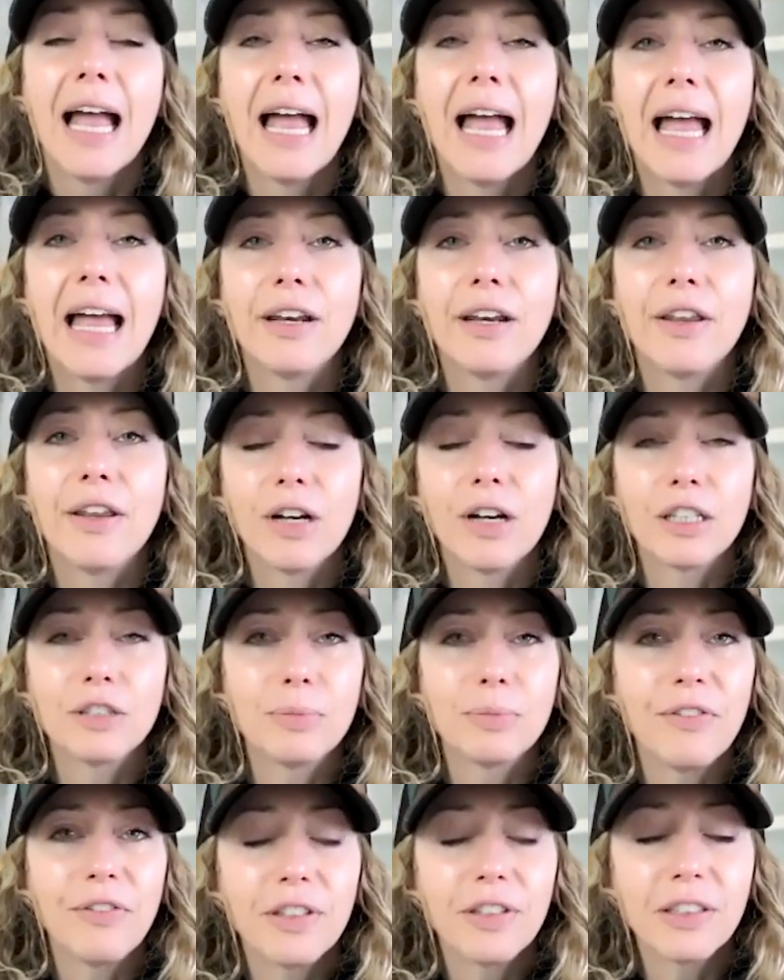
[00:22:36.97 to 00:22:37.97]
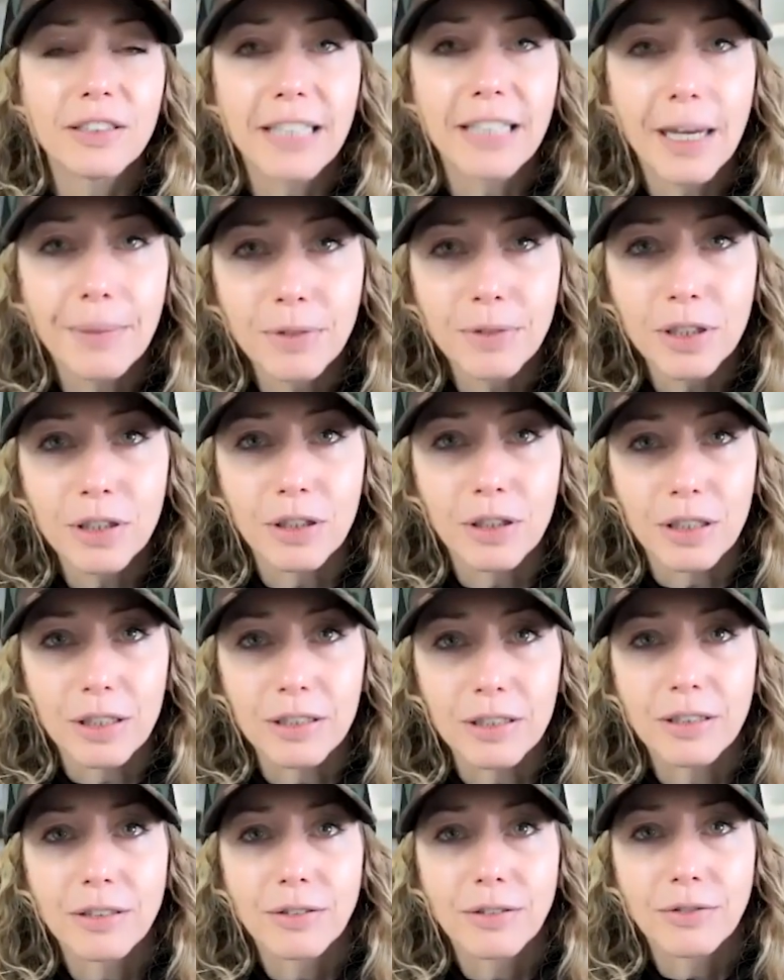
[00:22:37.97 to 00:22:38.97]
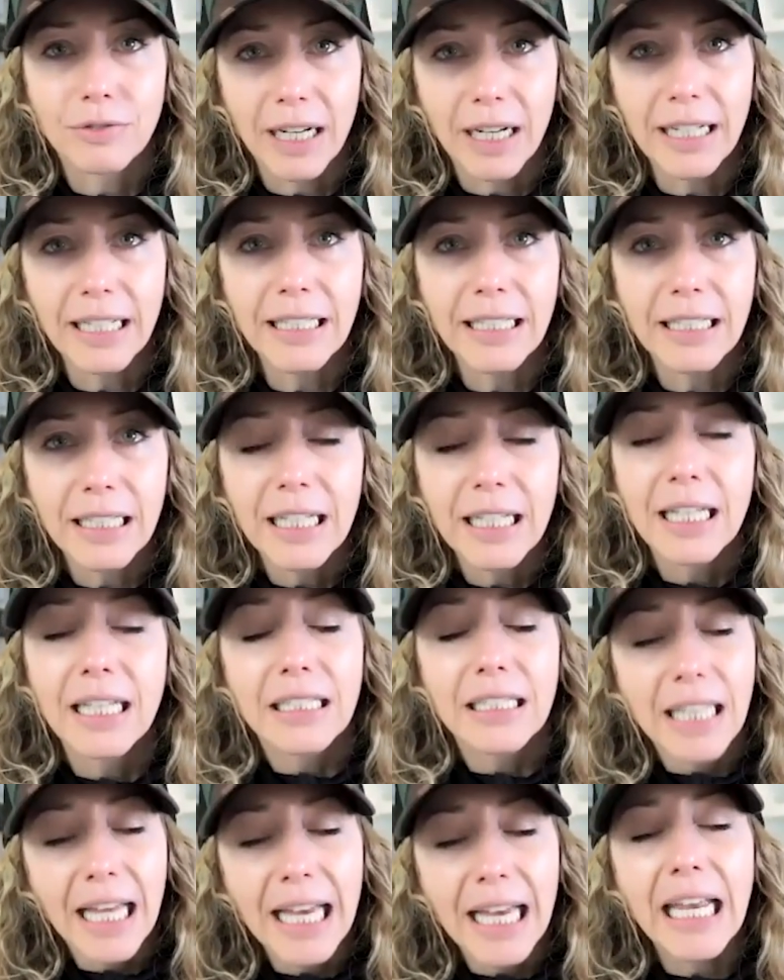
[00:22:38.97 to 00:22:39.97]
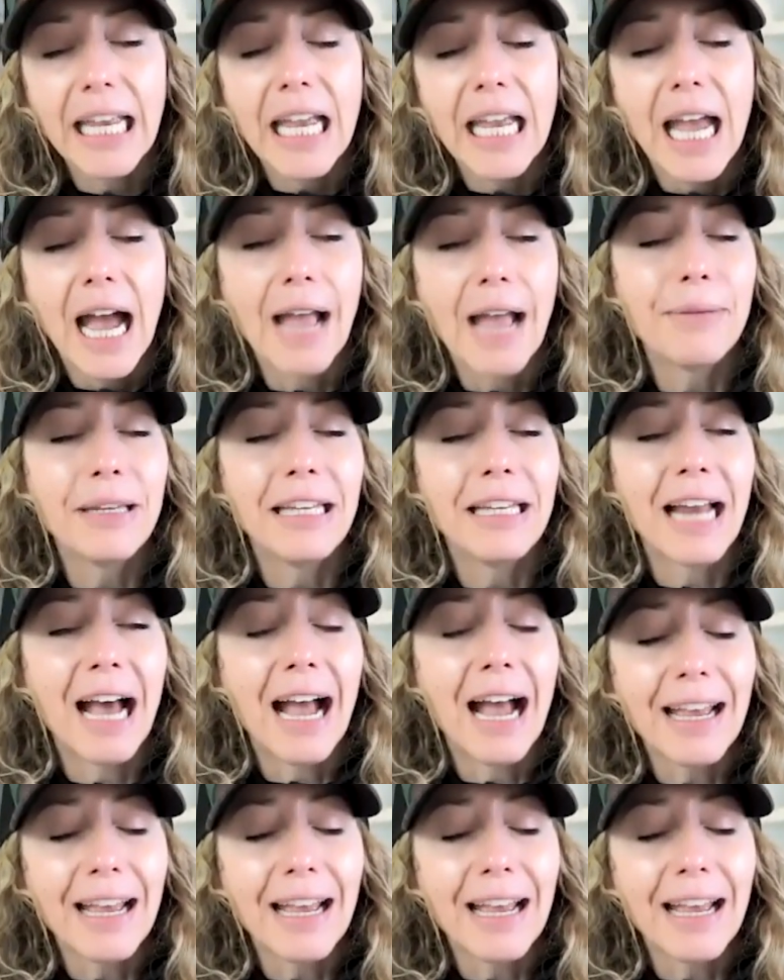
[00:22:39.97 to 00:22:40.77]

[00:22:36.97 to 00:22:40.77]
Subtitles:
and their husband feels skeptical, right? Like, I mean, I